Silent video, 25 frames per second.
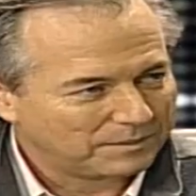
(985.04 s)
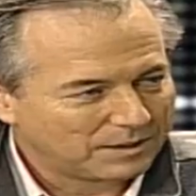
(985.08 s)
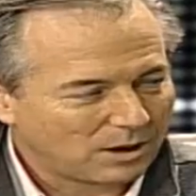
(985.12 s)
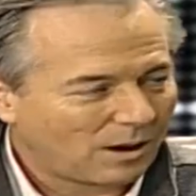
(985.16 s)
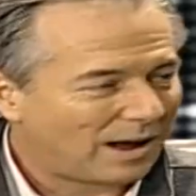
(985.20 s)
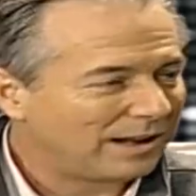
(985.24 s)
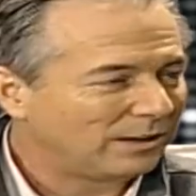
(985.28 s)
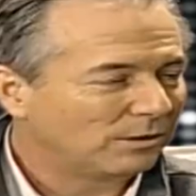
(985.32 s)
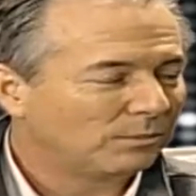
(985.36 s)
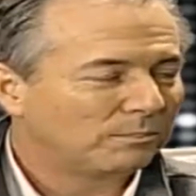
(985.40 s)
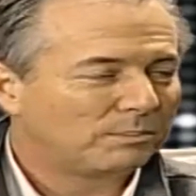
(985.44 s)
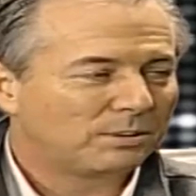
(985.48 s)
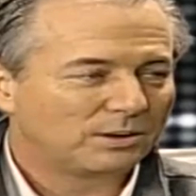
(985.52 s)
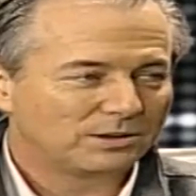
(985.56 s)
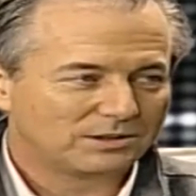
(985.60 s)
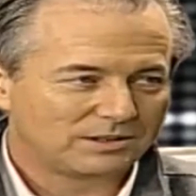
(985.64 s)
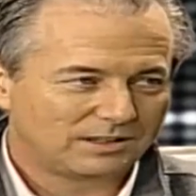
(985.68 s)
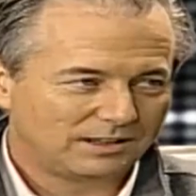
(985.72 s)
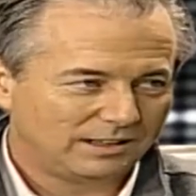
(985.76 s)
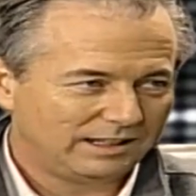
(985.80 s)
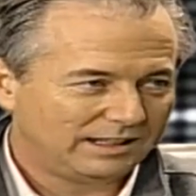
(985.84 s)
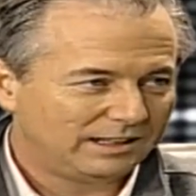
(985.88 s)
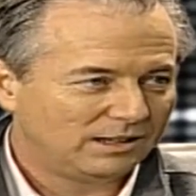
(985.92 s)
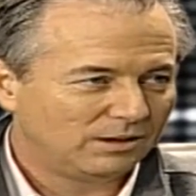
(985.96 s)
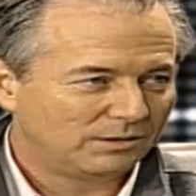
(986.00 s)
No, I don't
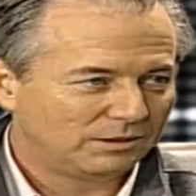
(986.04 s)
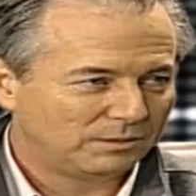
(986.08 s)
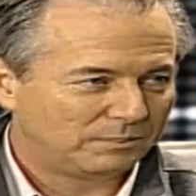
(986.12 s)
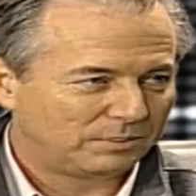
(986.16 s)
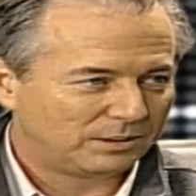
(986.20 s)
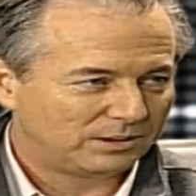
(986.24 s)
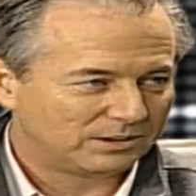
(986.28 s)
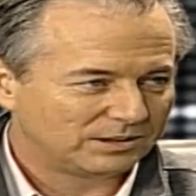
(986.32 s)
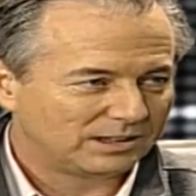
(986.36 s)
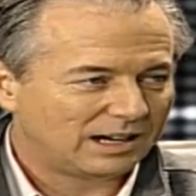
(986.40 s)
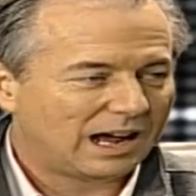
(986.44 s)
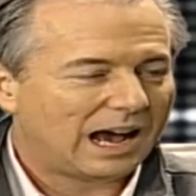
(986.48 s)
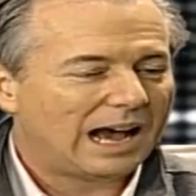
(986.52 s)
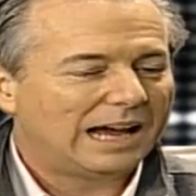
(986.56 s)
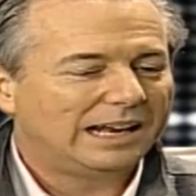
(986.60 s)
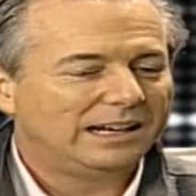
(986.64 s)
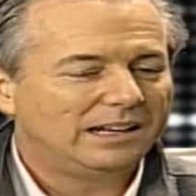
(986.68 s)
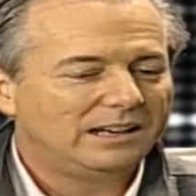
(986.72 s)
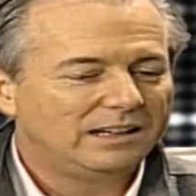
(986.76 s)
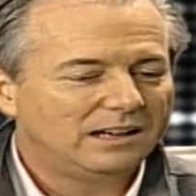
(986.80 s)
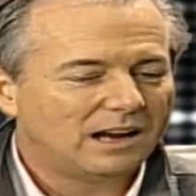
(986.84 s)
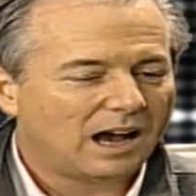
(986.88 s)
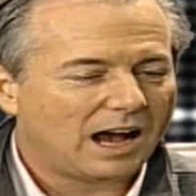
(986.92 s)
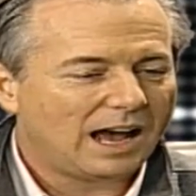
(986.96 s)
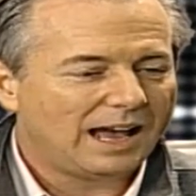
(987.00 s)
personally know the person.
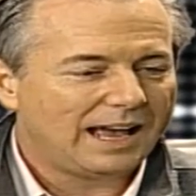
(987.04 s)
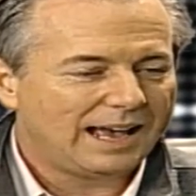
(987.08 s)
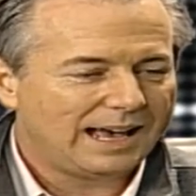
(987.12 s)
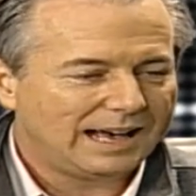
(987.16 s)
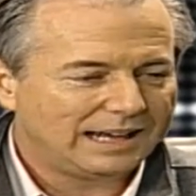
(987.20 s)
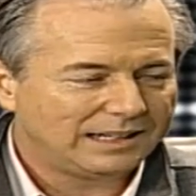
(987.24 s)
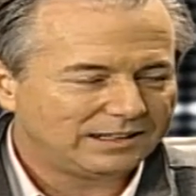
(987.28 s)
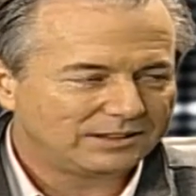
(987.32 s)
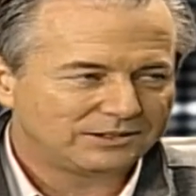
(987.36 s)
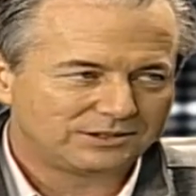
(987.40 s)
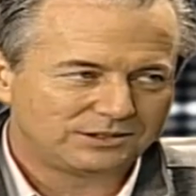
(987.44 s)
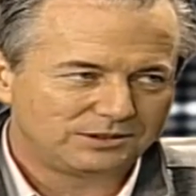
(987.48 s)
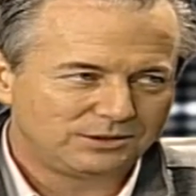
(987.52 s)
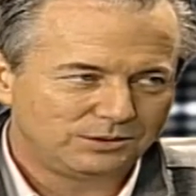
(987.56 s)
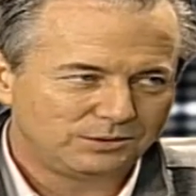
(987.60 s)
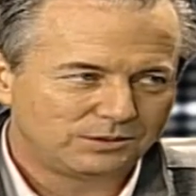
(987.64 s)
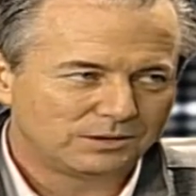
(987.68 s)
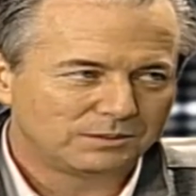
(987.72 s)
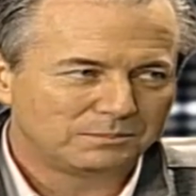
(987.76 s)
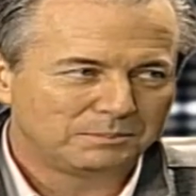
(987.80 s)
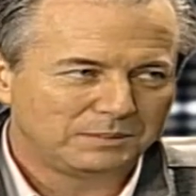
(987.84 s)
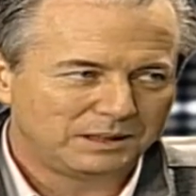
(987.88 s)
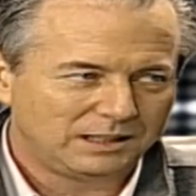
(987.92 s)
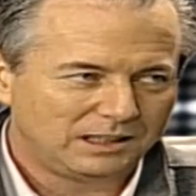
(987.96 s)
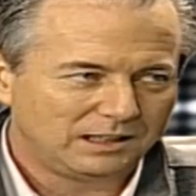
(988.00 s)
Okay. I, I had a
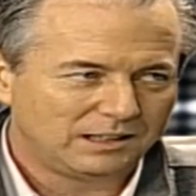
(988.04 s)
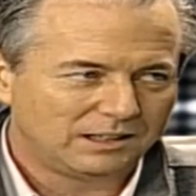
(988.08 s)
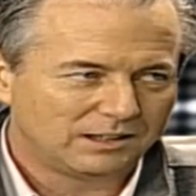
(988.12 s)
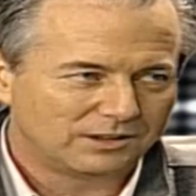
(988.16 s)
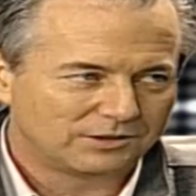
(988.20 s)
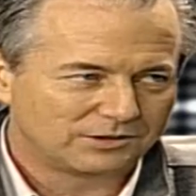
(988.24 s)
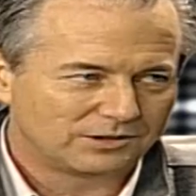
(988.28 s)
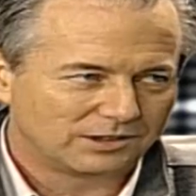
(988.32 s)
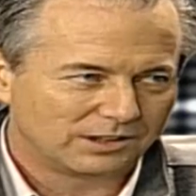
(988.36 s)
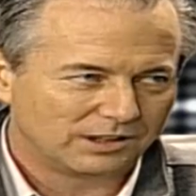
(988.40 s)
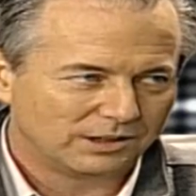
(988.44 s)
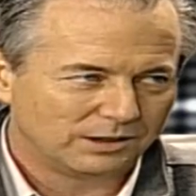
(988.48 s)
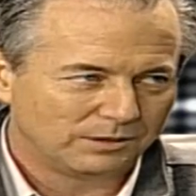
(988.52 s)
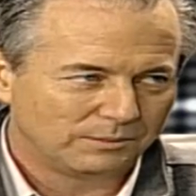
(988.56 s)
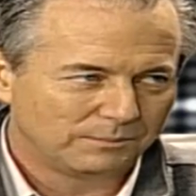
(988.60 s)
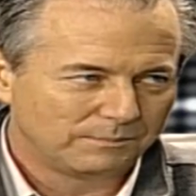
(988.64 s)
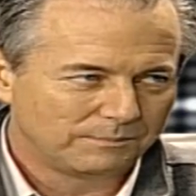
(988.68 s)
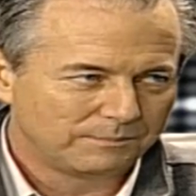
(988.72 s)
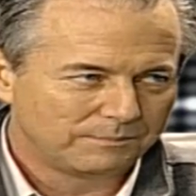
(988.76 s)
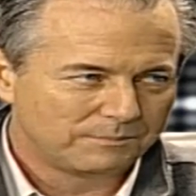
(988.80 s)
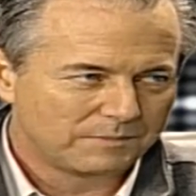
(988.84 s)
student many years ago